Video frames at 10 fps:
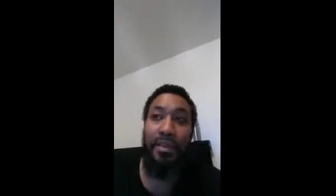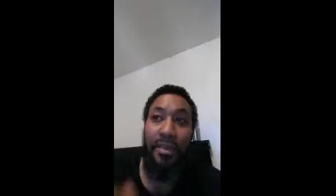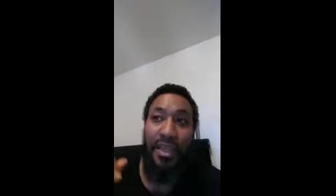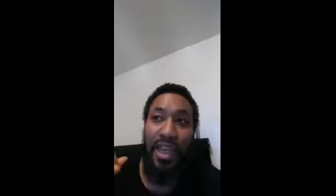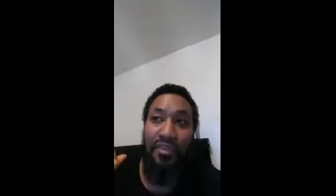
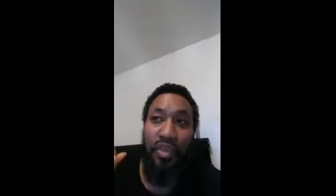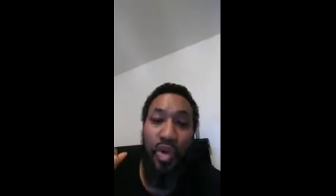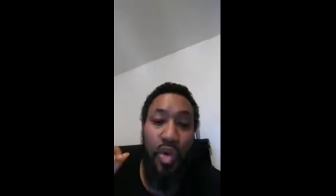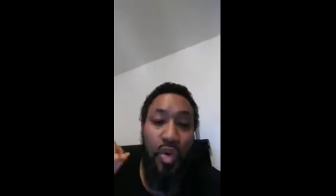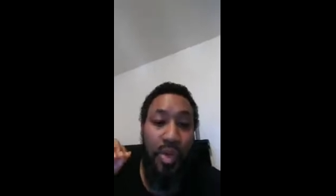If
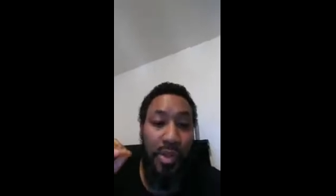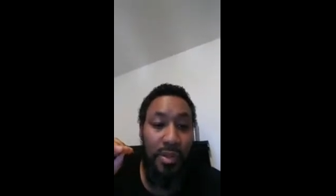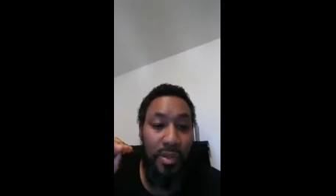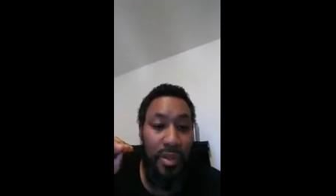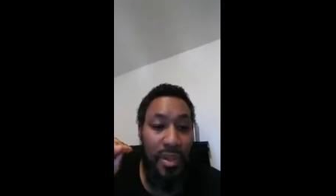you
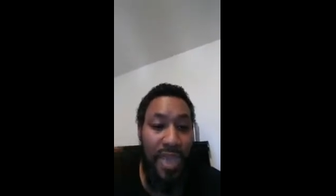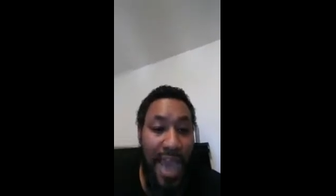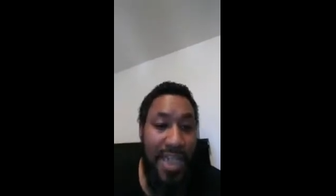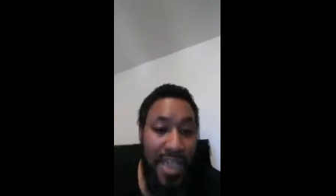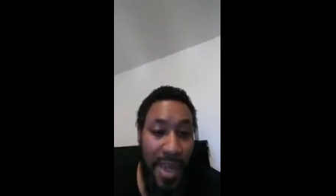
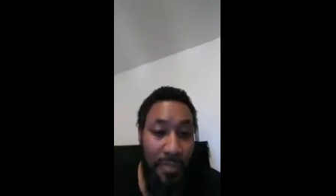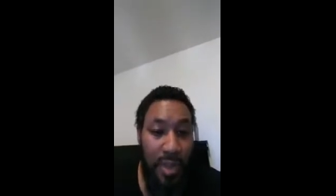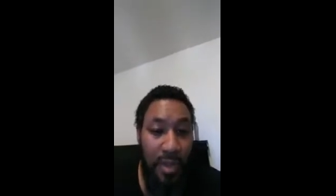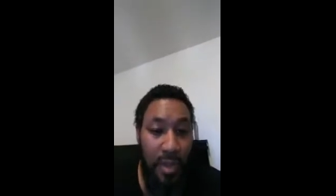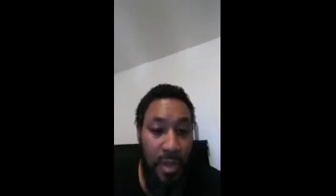take
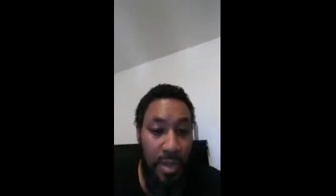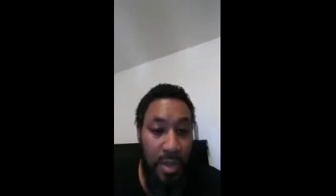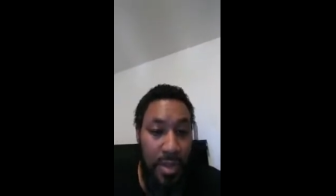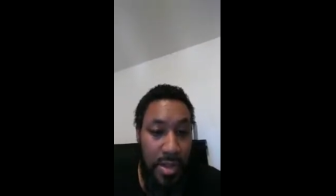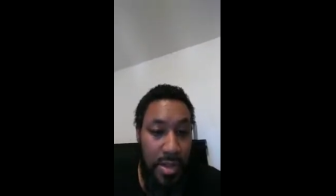something
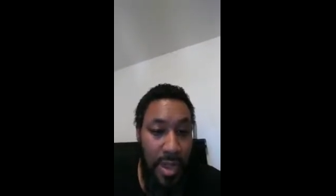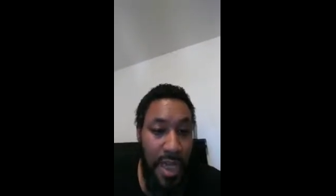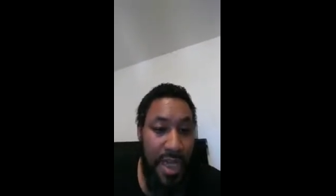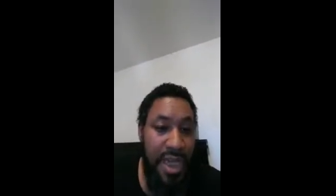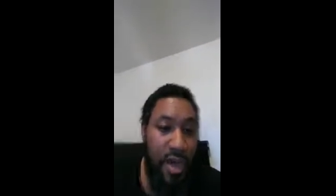
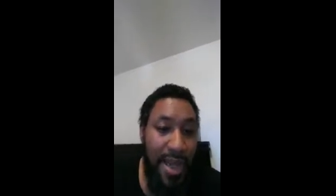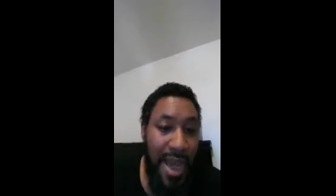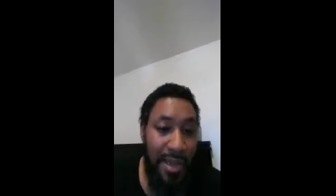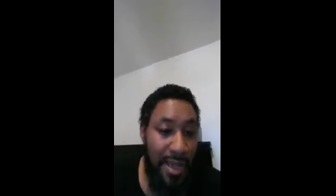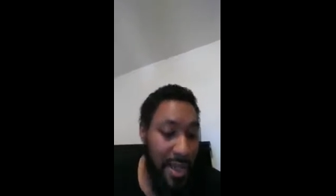and kill
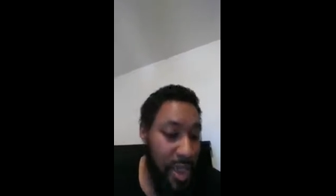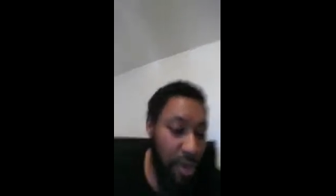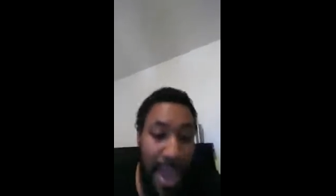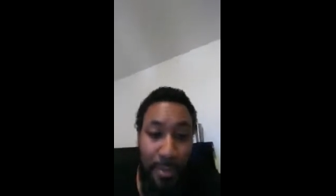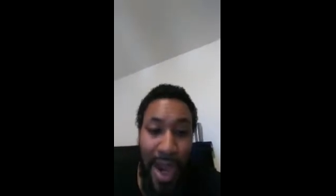
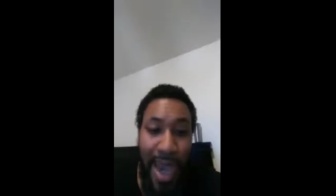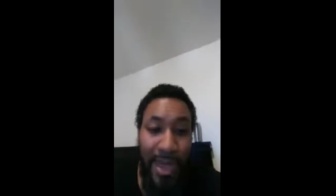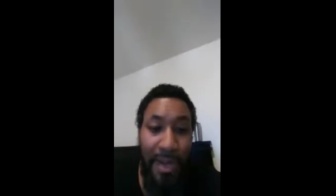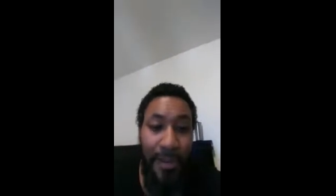that body